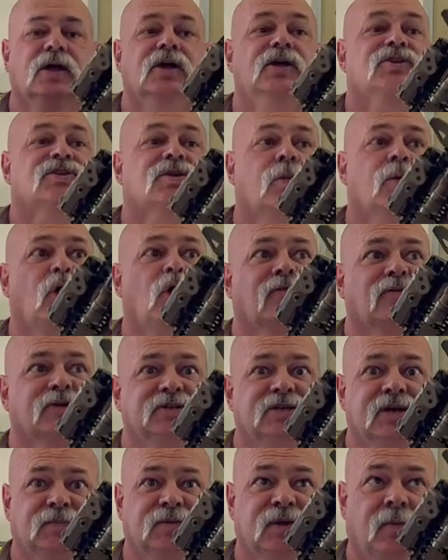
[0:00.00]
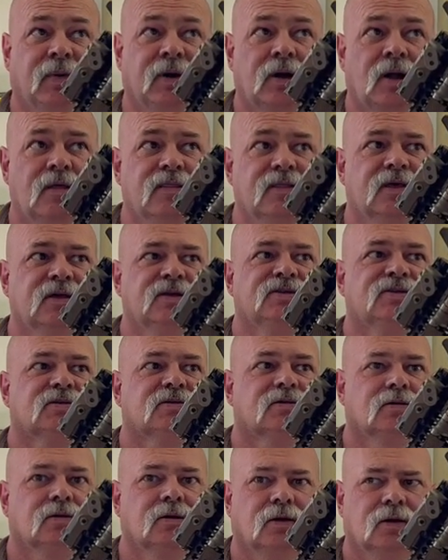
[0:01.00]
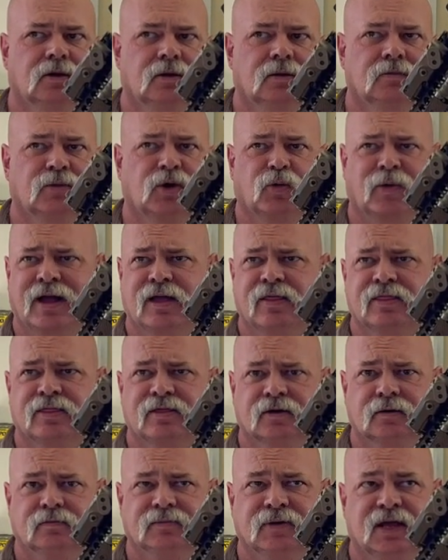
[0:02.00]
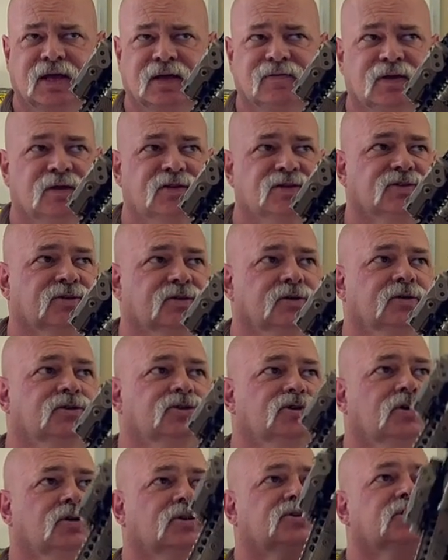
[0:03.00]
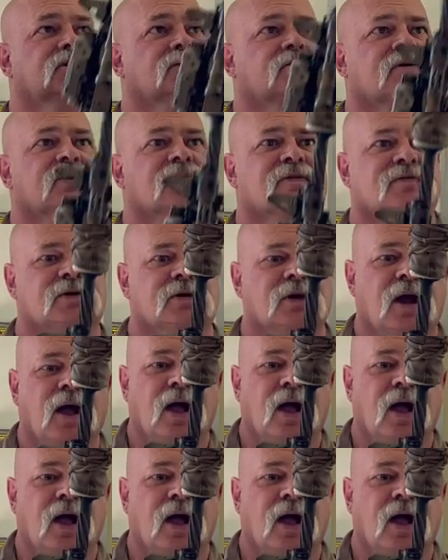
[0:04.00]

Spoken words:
So I'm gonna go over tip to butt on this, Garand thumb, Navy, insert your jokes here, whatever.